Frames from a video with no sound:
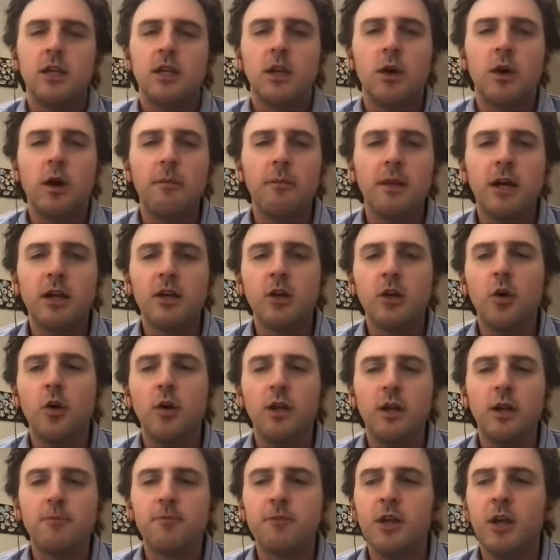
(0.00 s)
you know, I'm not
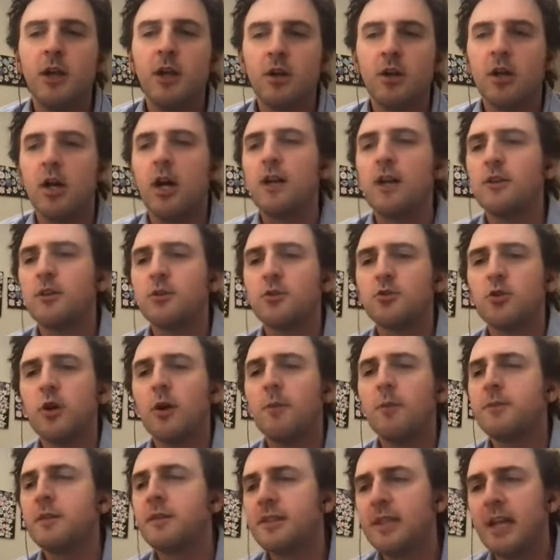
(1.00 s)
going up there calling
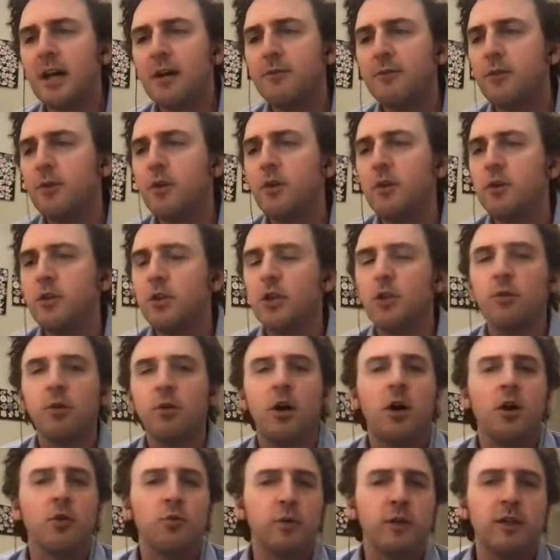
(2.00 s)
Trump the devil.
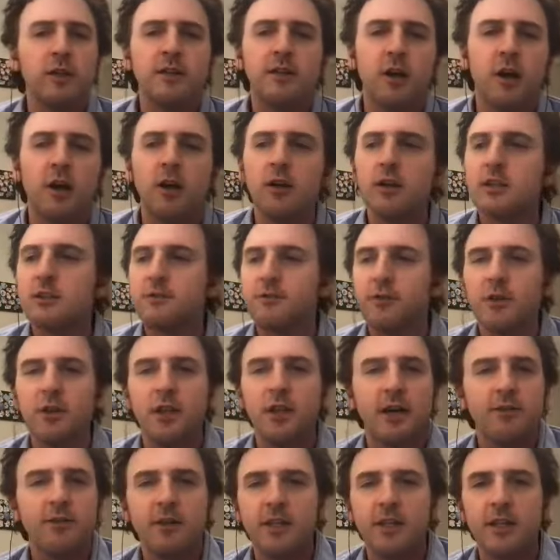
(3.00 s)
You're all retards for
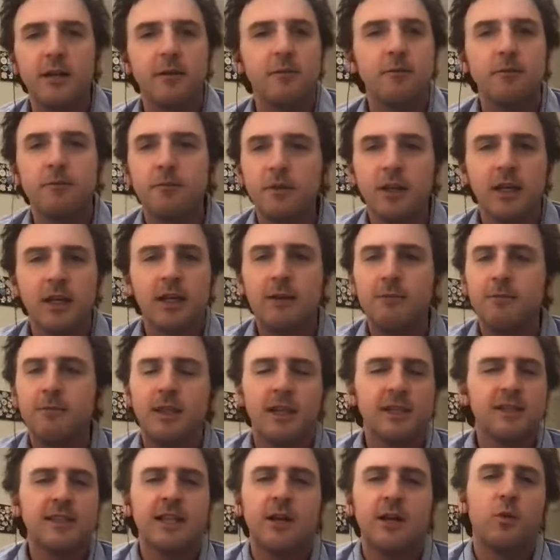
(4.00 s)
loving him. Like I'm,
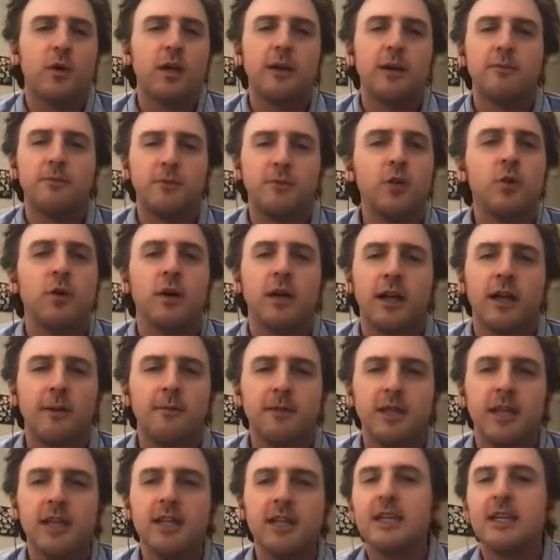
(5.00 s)
that's not what I'm doing.
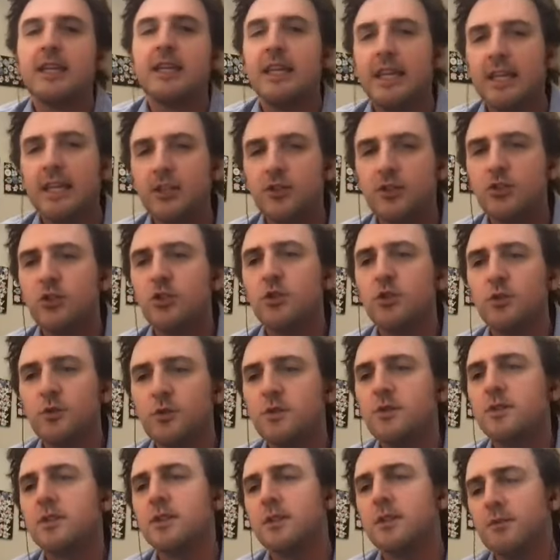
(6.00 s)
I'm taking
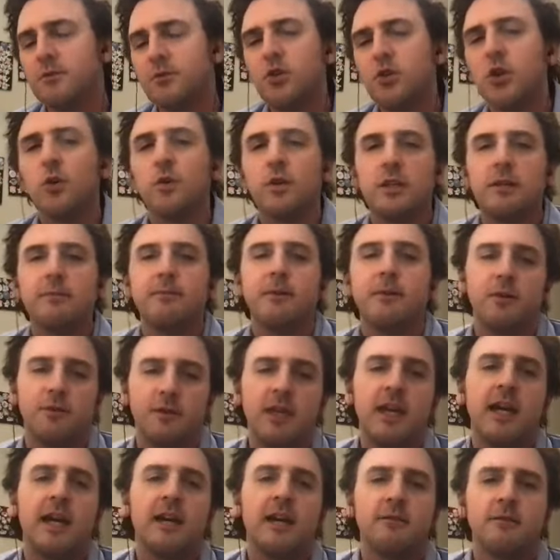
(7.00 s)
issues and joking about. Can
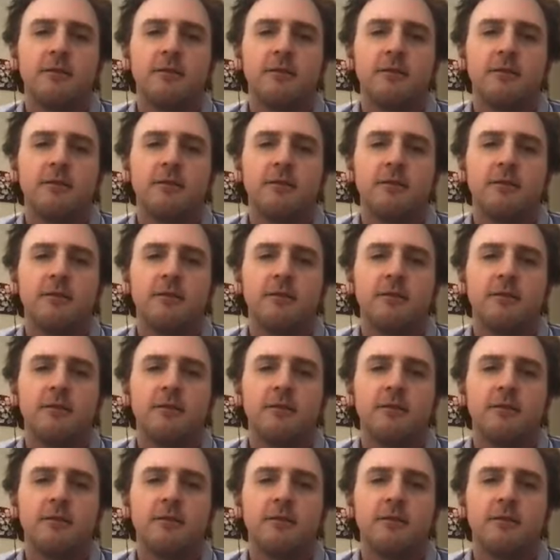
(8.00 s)
you that.